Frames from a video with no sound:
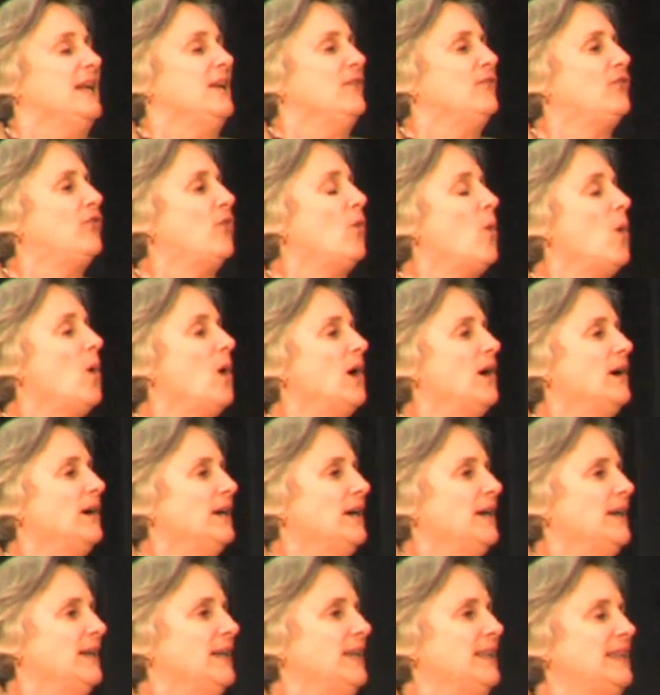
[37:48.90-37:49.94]

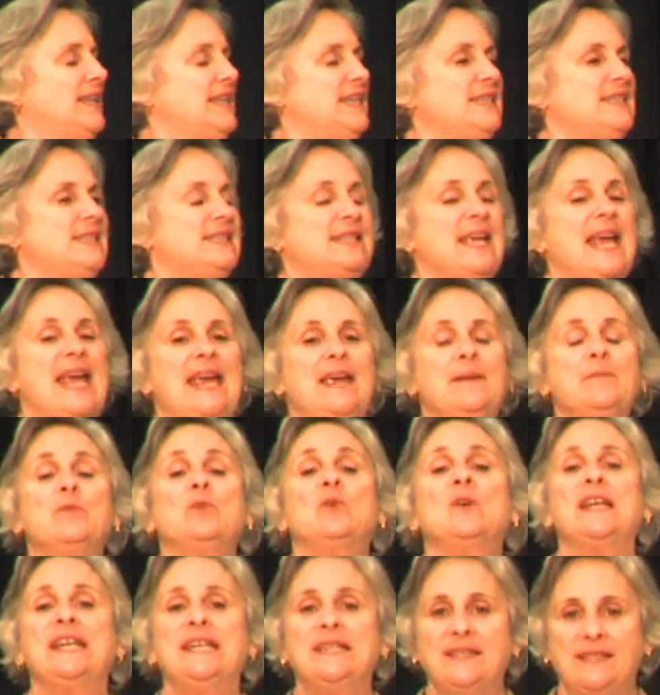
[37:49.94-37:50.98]
For the same
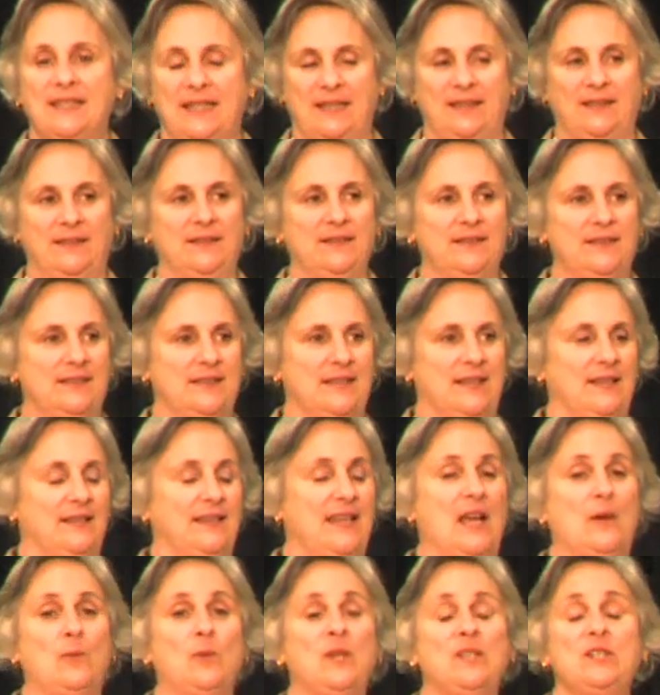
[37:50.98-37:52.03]
reasons
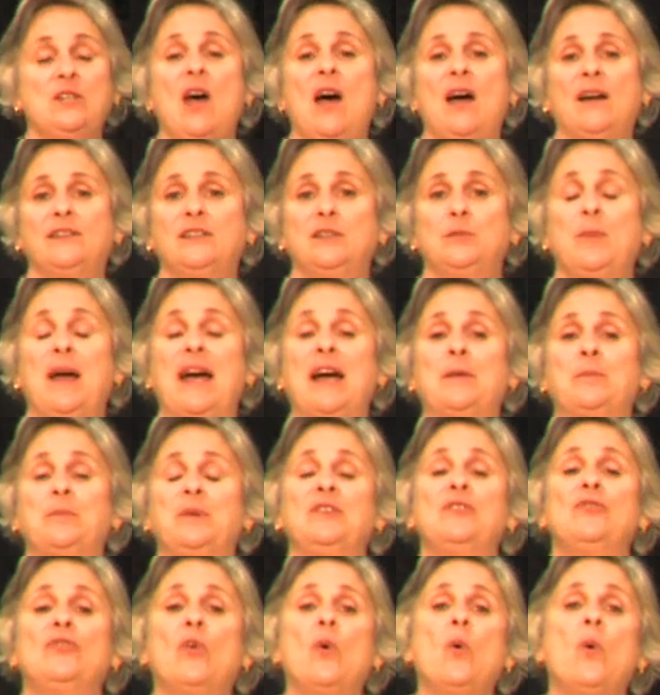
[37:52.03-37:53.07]
that we talked about
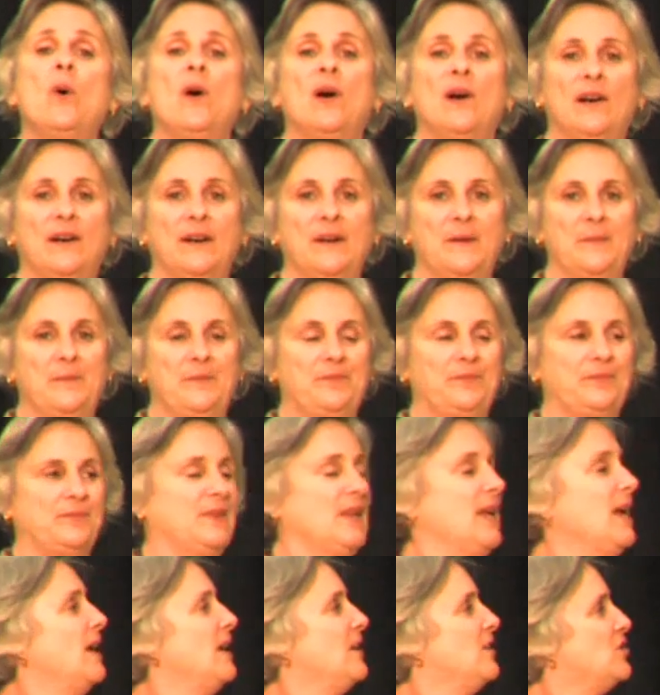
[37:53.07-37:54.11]
before,
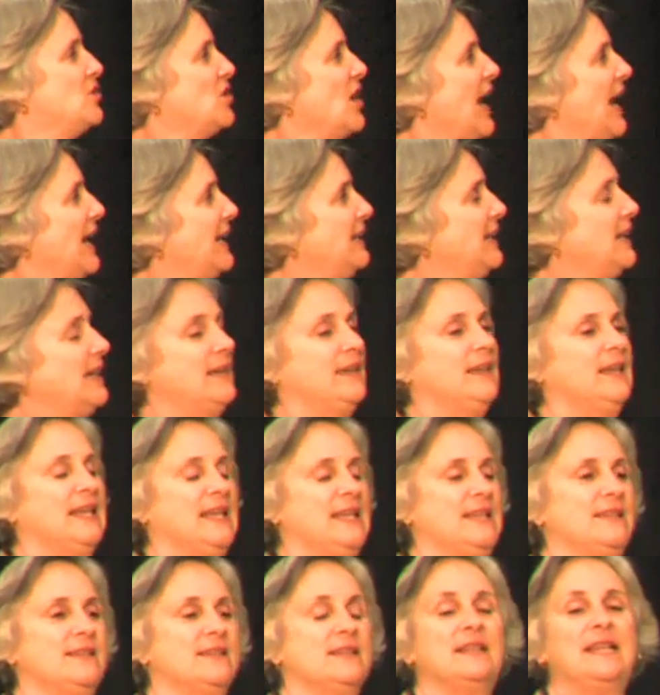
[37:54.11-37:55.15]
China
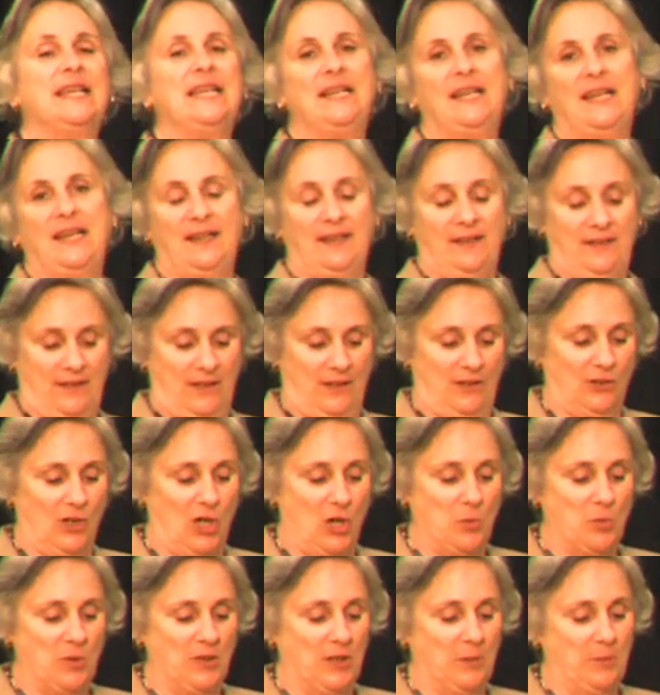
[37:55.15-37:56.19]
is leading the
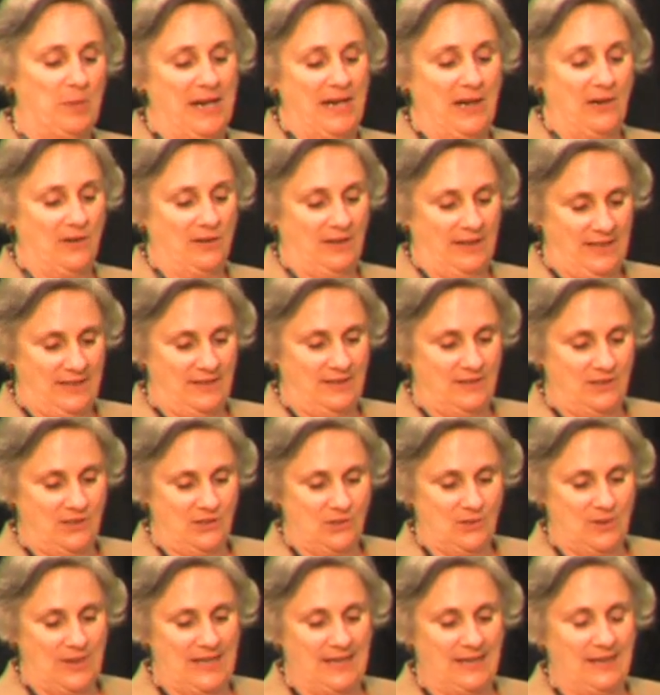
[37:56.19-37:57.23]
global apparel
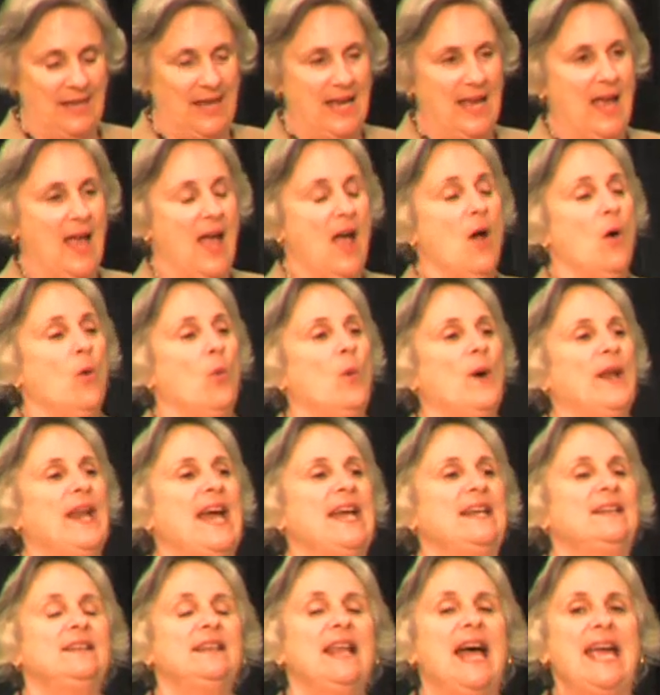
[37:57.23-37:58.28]
industry. What
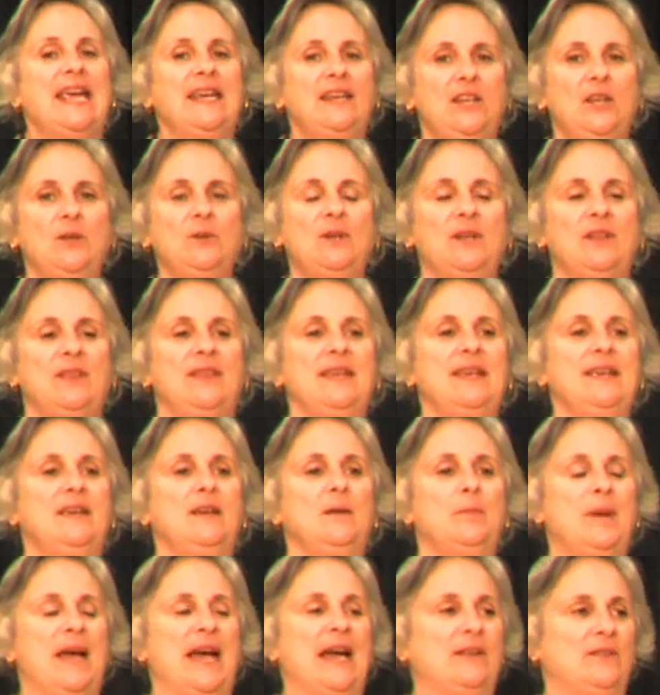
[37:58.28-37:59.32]
I'd like you to think
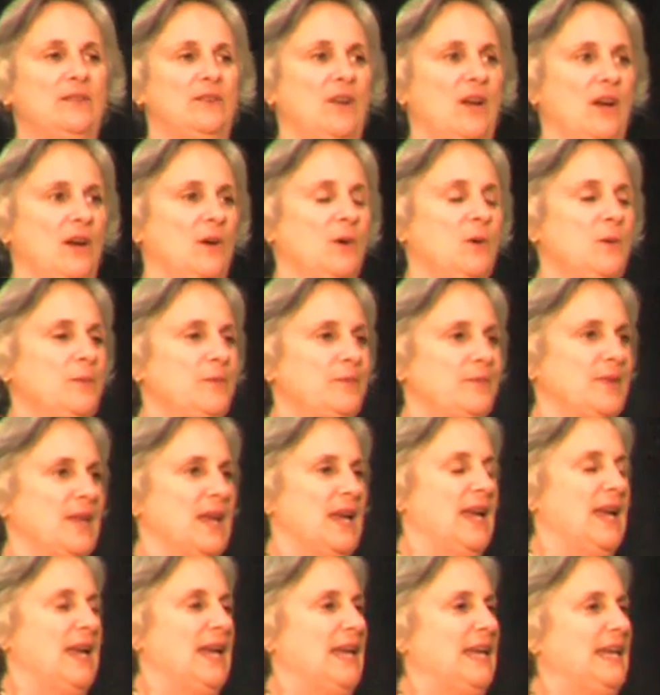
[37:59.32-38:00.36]
about, though,
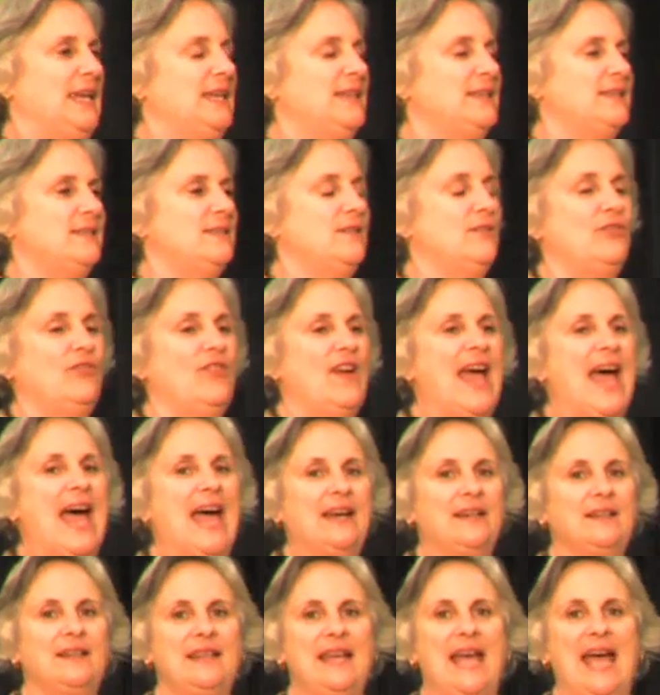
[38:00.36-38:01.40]
is the
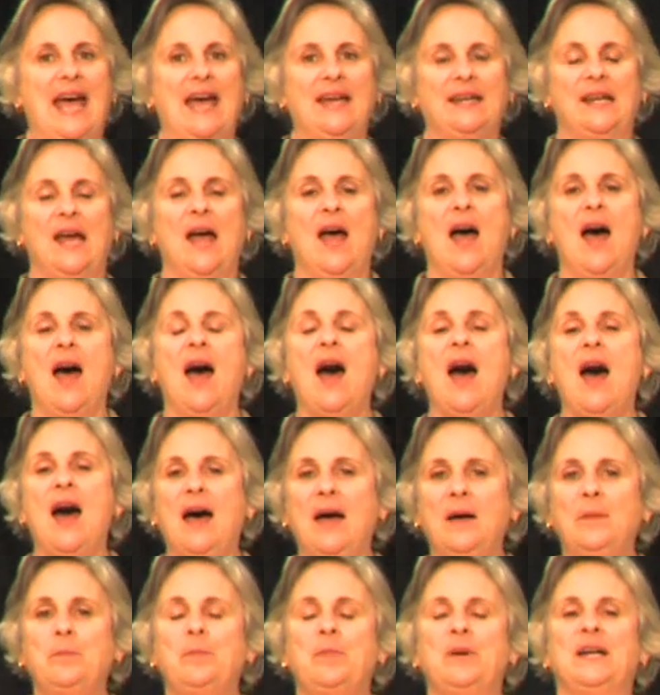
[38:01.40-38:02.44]
fact that
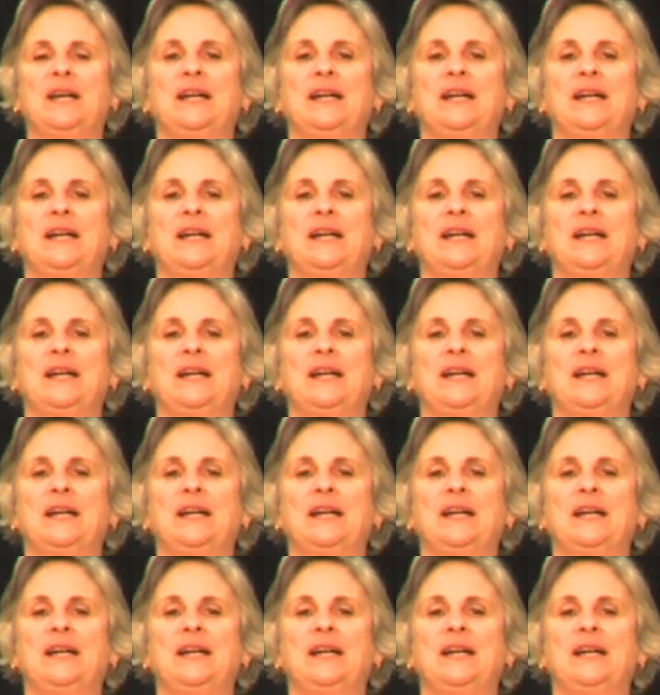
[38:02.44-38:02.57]
up